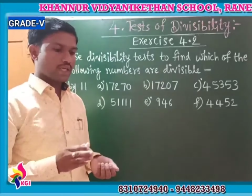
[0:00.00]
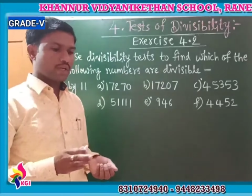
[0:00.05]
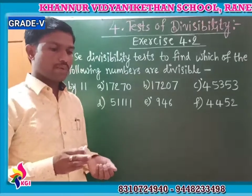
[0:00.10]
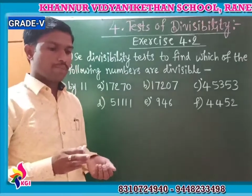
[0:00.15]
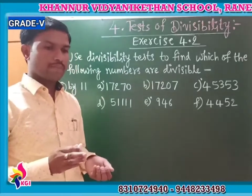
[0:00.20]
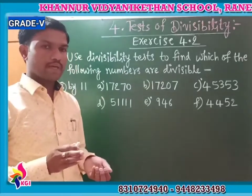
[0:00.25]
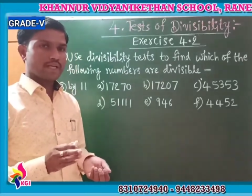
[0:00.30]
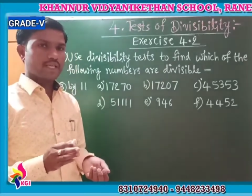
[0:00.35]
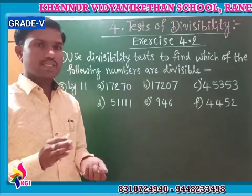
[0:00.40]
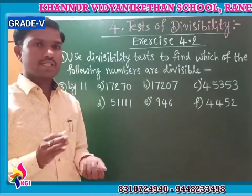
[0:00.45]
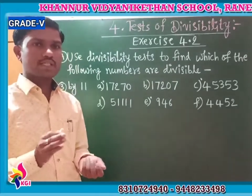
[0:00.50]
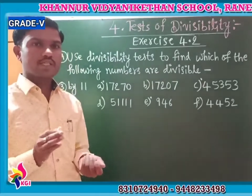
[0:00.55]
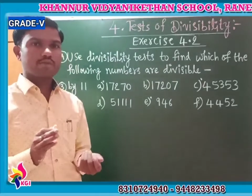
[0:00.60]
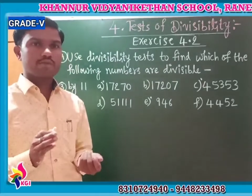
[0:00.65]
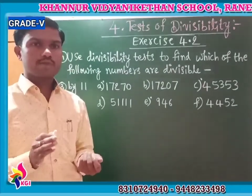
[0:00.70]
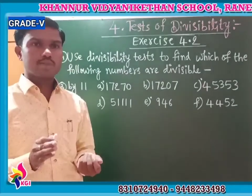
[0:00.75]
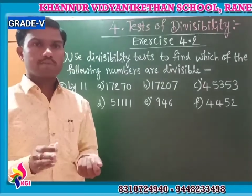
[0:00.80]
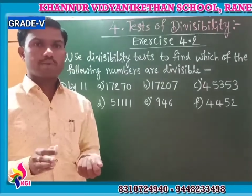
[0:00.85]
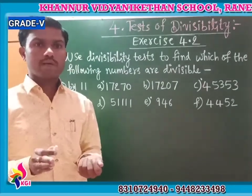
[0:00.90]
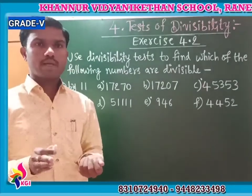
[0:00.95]
number is
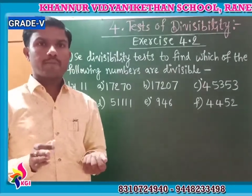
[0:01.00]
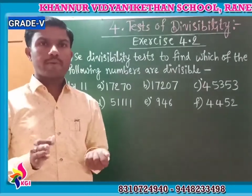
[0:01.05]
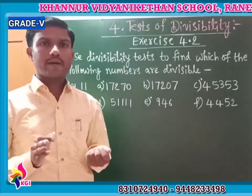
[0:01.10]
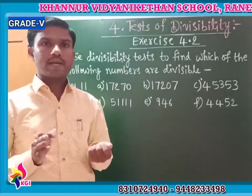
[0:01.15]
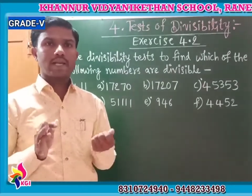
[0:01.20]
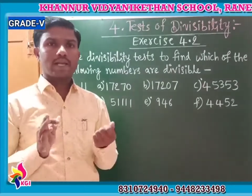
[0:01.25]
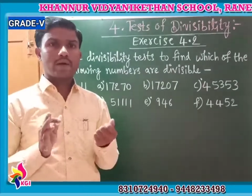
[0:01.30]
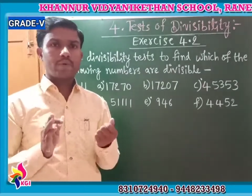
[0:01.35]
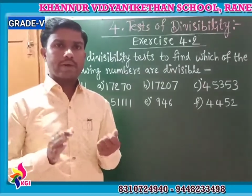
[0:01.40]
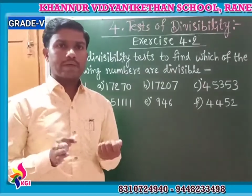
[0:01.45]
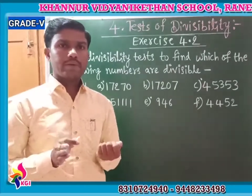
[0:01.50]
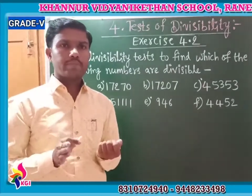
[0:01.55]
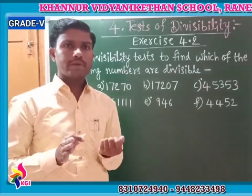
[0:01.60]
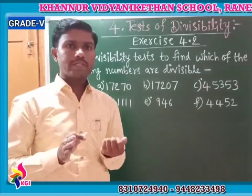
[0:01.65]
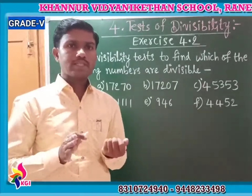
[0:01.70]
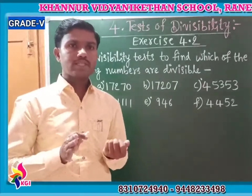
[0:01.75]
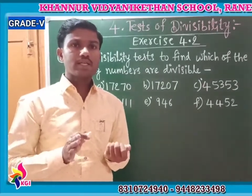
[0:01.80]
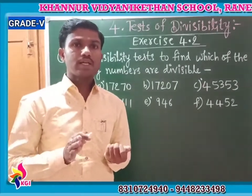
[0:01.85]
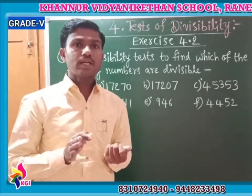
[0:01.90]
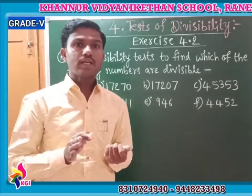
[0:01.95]
divisible by 11
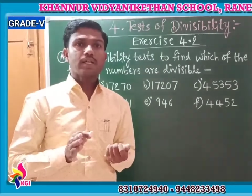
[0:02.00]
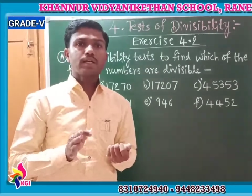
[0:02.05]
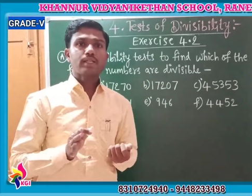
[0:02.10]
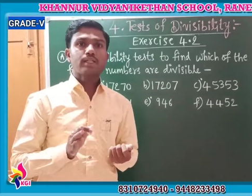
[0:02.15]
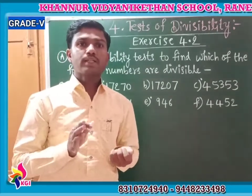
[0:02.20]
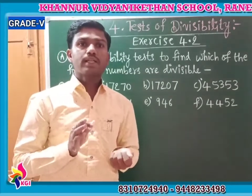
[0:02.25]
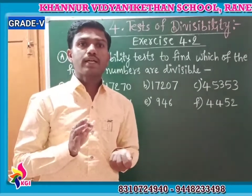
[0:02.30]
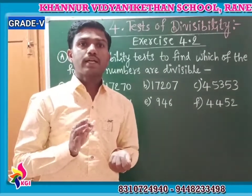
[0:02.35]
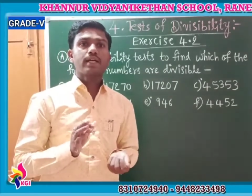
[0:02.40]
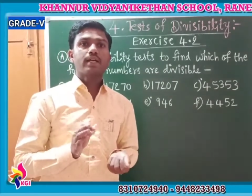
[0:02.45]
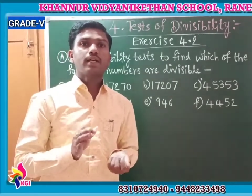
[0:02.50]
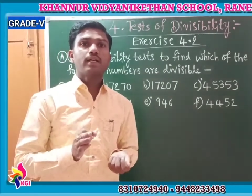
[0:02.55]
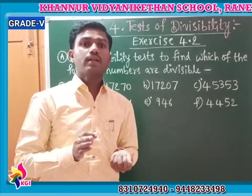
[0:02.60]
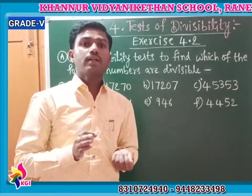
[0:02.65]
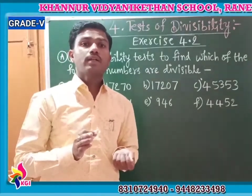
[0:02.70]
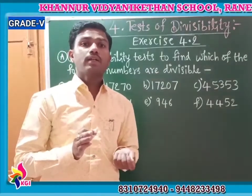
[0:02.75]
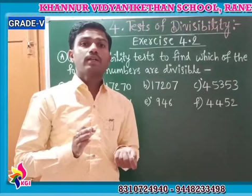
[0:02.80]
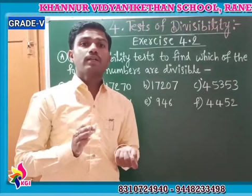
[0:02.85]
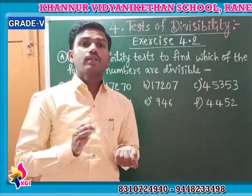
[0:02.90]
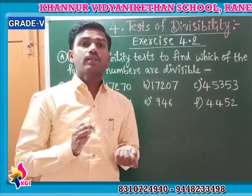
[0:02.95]
means
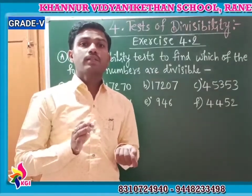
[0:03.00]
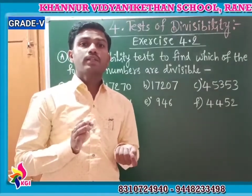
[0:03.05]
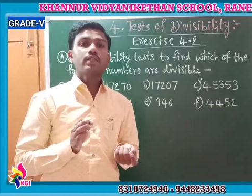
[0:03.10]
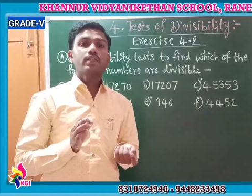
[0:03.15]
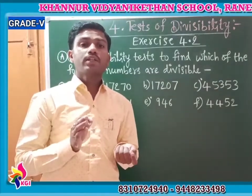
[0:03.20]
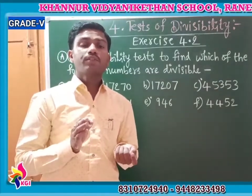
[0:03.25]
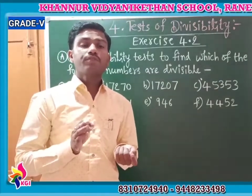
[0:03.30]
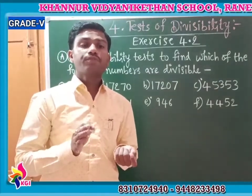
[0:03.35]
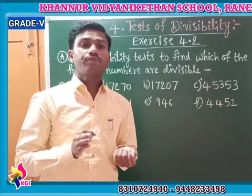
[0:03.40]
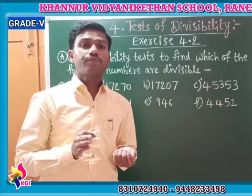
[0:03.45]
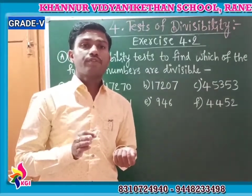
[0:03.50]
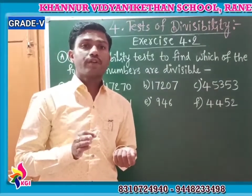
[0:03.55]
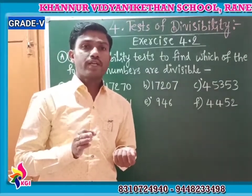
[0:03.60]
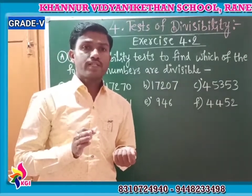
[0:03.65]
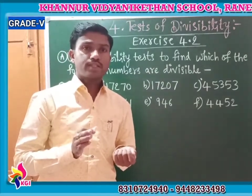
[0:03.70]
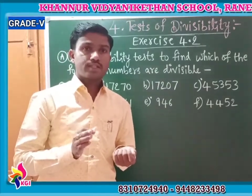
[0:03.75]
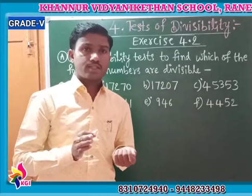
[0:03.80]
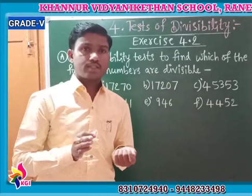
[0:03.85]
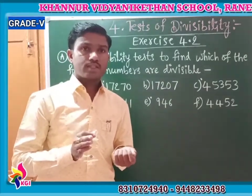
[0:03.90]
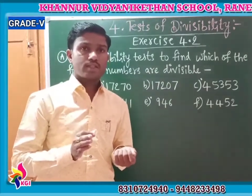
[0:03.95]
the
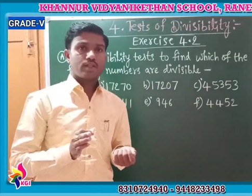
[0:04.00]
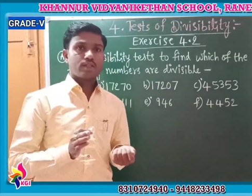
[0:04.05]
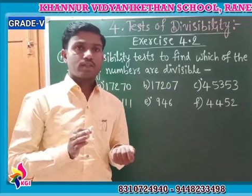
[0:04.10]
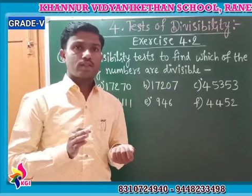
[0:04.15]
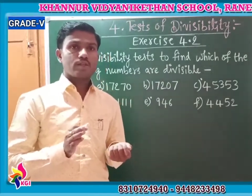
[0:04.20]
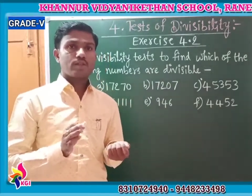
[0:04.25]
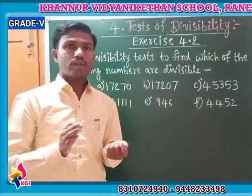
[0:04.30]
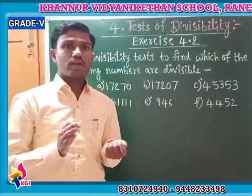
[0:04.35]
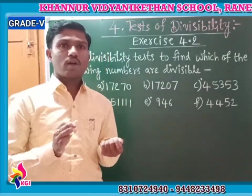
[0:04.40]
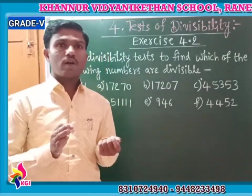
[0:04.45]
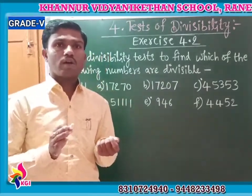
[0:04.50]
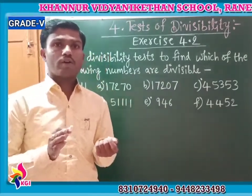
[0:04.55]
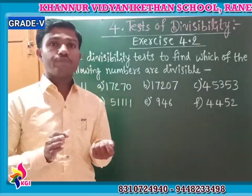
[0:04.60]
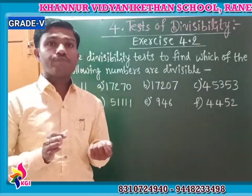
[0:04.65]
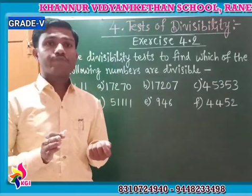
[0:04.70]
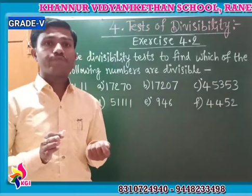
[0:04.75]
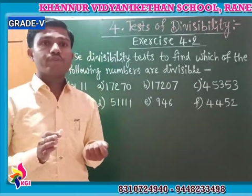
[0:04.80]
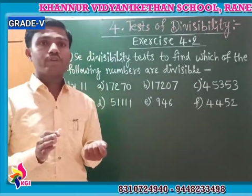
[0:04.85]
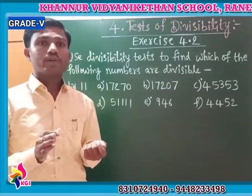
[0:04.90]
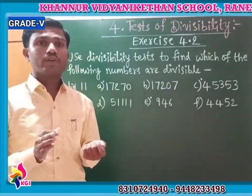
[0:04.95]
difference
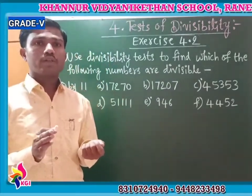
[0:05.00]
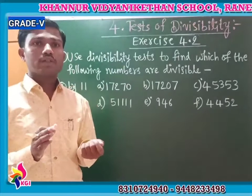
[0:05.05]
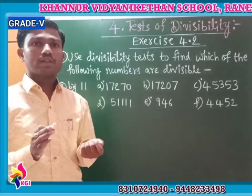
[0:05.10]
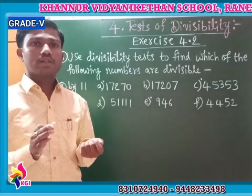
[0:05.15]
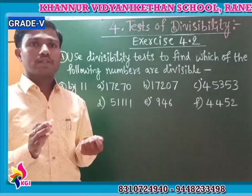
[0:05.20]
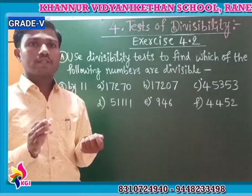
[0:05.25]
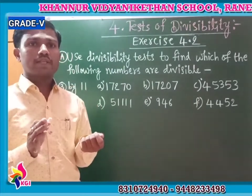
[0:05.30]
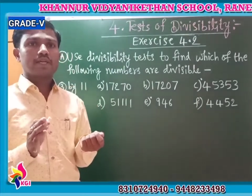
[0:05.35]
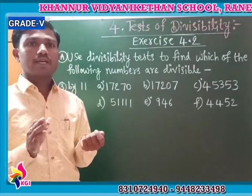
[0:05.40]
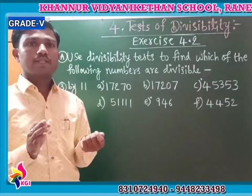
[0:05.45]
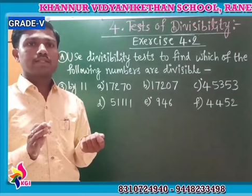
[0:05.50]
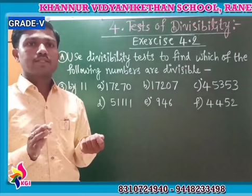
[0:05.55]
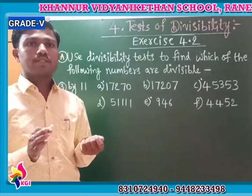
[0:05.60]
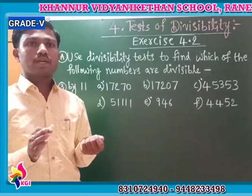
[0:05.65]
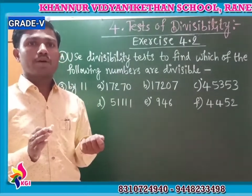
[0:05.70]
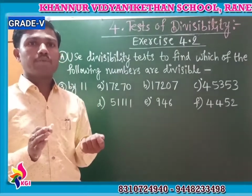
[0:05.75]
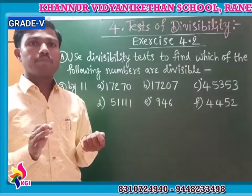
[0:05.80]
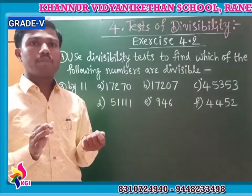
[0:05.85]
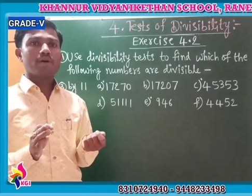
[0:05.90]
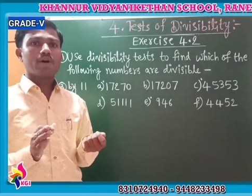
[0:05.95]
of the
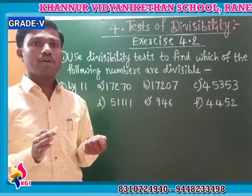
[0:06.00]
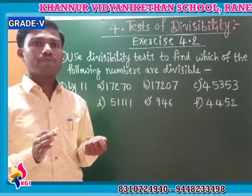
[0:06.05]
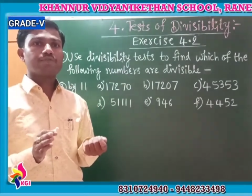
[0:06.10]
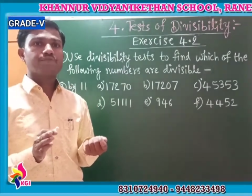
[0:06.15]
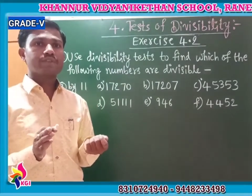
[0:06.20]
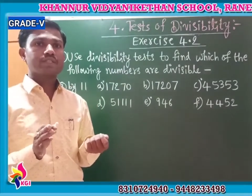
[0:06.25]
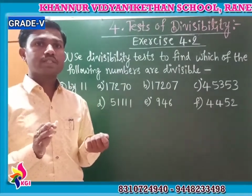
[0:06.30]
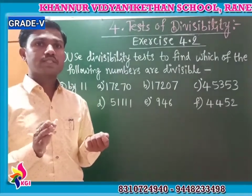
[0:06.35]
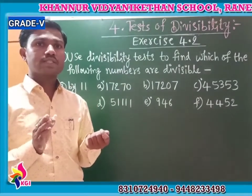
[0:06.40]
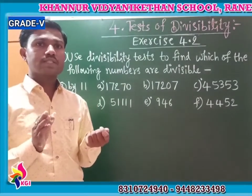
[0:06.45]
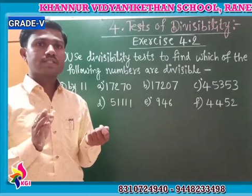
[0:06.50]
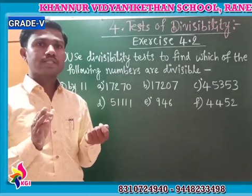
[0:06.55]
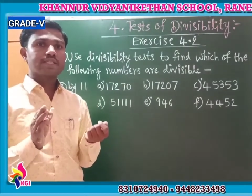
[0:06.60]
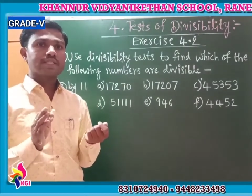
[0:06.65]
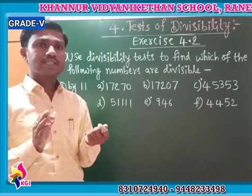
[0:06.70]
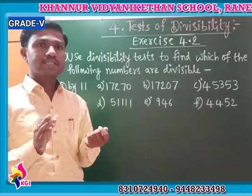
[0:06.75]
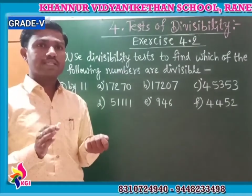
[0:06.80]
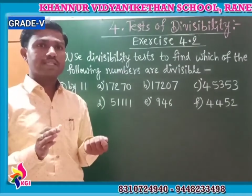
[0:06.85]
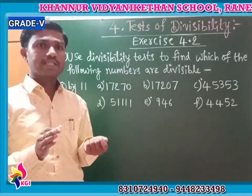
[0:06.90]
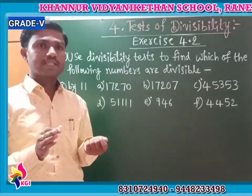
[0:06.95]
sum of its
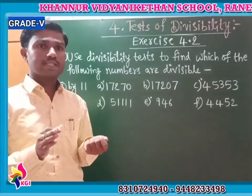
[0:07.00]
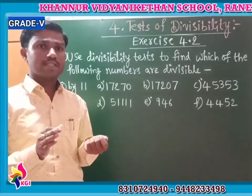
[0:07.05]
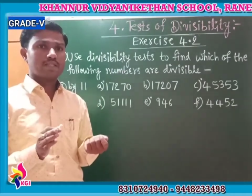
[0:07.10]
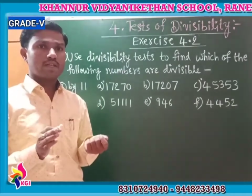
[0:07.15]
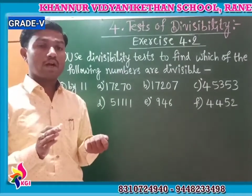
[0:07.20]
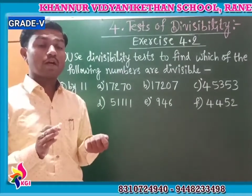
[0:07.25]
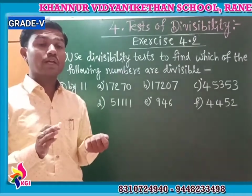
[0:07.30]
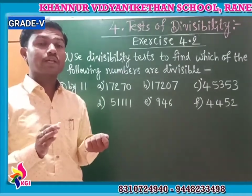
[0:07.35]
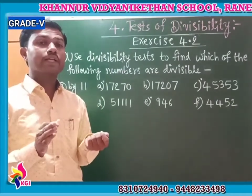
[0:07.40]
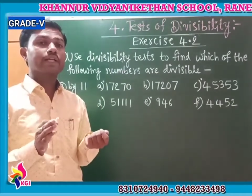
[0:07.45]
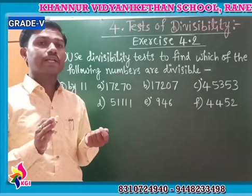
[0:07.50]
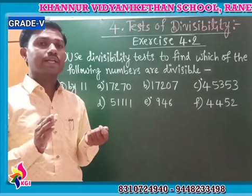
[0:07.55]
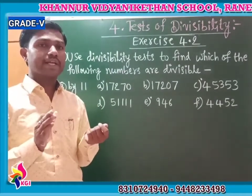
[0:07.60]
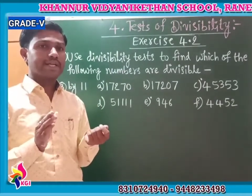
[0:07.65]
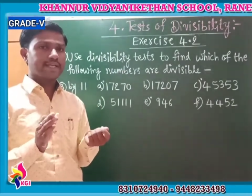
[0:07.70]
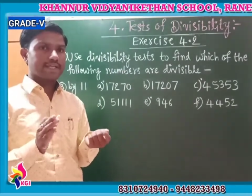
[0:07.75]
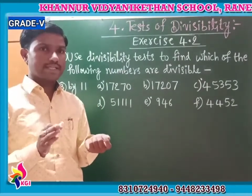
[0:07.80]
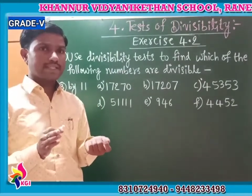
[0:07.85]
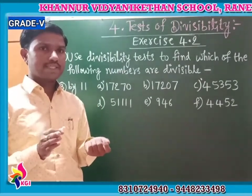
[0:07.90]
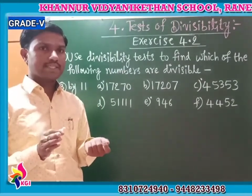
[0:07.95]
digits,
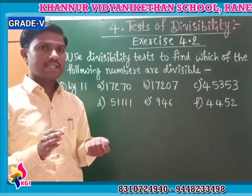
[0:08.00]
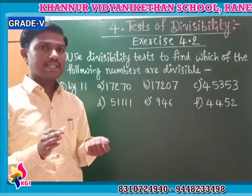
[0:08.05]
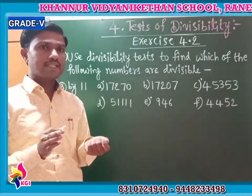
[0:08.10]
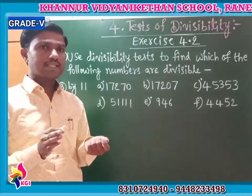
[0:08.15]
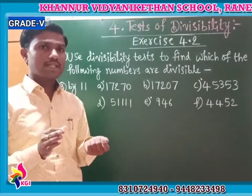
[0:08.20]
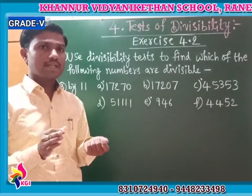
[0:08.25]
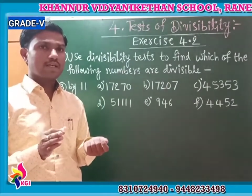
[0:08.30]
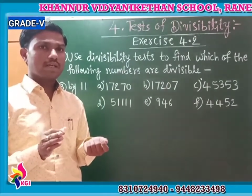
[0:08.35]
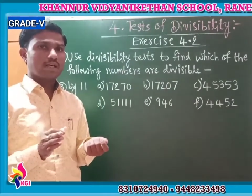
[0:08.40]
alternate digits,